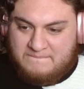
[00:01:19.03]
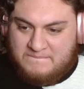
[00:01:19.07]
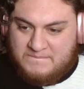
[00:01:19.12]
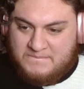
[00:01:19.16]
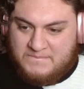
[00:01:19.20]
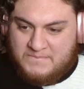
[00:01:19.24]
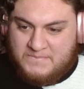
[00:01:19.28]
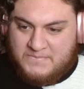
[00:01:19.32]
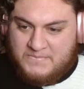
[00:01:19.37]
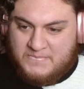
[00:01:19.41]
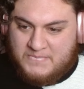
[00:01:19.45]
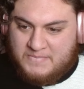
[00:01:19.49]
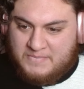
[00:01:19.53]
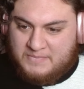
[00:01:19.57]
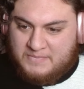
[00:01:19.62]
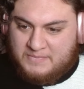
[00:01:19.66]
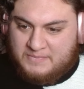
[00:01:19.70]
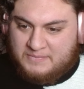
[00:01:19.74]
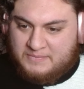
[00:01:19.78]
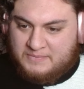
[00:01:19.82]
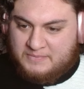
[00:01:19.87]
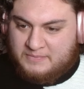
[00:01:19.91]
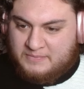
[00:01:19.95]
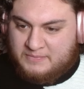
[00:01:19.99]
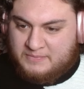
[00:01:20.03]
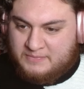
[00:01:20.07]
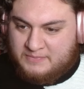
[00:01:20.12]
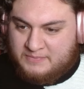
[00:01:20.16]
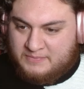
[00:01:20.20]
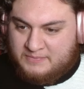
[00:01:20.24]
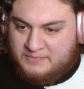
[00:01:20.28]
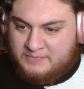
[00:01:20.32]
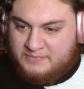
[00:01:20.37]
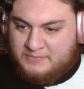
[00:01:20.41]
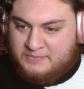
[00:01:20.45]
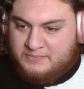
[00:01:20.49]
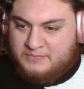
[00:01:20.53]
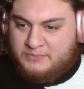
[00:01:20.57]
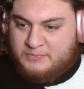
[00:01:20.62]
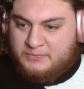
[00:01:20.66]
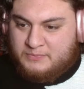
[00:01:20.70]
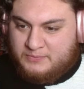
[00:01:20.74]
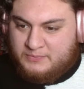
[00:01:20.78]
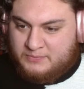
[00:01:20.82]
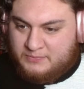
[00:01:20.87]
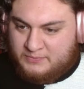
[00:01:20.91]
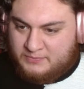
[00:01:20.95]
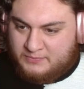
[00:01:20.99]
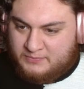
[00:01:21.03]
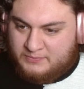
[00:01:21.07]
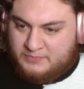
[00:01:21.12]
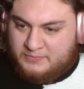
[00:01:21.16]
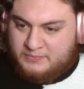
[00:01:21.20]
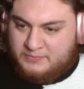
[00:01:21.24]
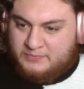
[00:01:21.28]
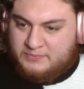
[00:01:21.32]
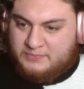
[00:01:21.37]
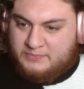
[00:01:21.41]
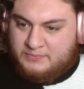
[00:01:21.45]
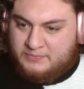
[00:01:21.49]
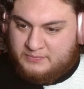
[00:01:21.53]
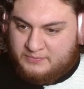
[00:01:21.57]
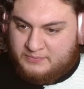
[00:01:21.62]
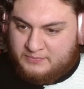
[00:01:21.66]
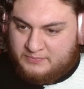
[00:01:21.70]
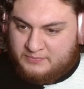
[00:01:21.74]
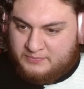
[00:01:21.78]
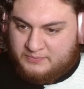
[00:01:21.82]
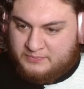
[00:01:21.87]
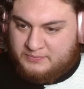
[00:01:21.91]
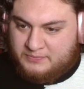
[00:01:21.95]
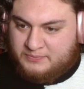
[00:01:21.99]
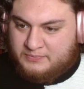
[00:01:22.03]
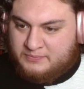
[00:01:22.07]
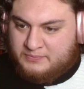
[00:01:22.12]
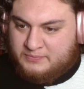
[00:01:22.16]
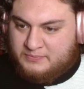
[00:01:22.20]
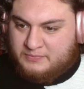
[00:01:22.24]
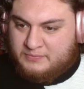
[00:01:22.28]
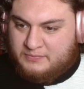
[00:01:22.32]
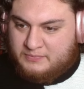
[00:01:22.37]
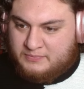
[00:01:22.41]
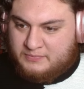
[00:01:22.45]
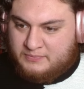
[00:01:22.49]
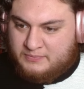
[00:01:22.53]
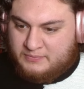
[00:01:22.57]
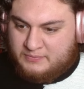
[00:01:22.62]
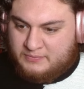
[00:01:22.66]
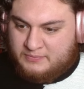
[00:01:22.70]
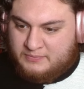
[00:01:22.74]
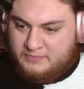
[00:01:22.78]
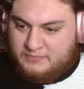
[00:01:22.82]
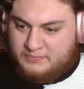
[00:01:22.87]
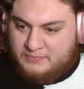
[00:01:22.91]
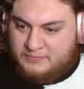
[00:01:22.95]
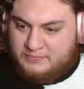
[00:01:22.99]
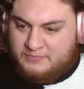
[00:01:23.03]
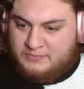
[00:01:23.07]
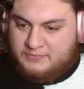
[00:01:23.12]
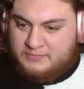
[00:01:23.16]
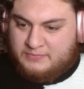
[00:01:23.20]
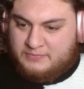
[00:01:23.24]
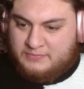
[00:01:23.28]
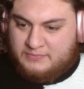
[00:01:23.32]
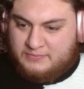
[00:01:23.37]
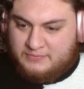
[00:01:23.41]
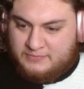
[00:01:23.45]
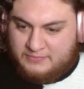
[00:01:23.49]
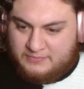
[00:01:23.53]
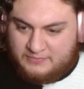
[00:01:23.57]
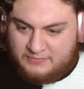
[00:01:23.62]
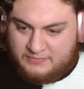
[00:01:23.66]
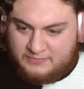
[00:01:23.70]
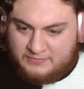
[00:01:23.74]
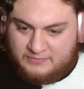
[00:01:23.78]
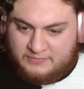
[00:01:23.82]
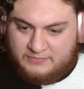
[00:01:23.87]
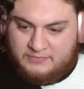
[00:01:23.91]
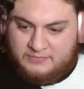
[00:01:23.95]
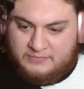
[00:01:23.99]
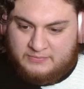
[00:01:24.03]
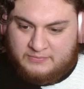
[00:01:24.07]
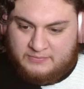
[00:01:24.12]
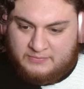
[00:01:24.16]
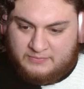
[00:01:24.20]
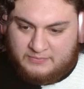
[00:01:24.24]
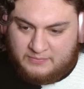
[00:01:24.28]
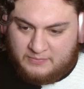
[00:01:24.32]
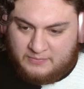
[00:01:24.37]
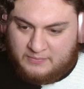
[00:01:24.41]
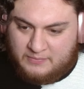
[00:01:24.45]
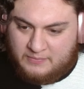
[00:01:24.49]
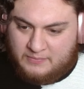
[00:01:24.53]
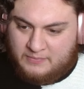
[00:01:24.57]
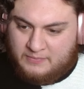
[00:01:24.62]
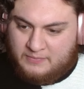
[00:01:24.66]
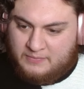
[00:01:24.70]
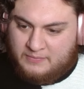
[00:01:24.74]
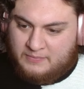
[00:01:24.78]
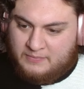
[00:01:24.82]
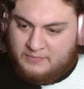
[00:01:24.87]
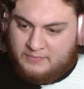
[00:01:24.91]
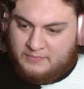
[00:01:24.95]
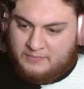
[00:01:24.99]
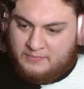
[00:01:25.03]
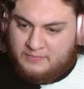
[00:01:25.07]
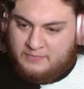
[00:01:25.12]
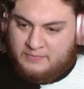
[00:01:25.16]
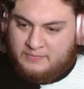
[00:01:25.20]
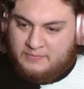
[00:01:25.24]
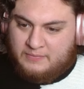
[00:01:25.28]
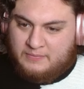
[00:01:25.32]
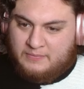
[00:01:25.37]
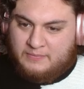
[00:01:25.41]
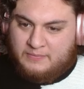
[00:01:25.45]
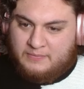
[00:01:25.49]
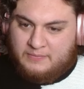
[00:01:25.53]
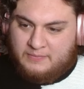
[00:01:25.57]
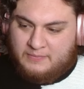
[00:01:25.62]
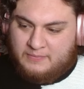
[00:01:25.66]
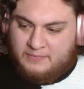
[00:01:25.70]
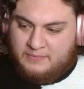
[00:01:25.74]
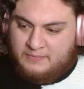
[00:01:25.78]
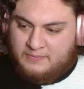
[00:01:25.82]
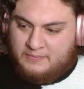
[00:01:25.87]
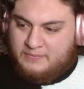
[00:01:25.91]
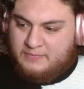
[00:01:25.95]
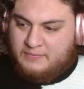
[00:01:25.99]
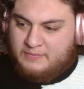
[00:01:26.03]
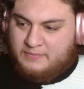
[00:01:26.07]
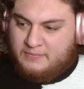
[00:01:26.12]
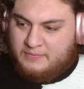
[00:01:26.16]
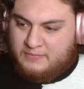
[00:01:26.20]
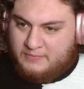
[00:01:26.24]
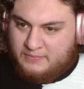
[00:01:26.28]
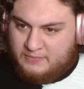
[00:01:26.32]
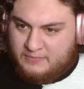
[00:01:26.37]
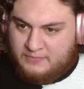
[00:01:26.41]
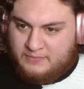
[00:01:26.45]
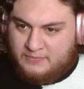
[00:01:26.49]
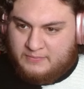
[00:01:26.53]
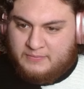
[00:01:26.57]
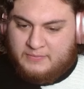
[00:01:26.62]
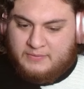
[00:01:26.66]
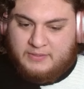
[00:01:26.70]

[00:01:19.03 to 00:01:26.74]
Nothing is said.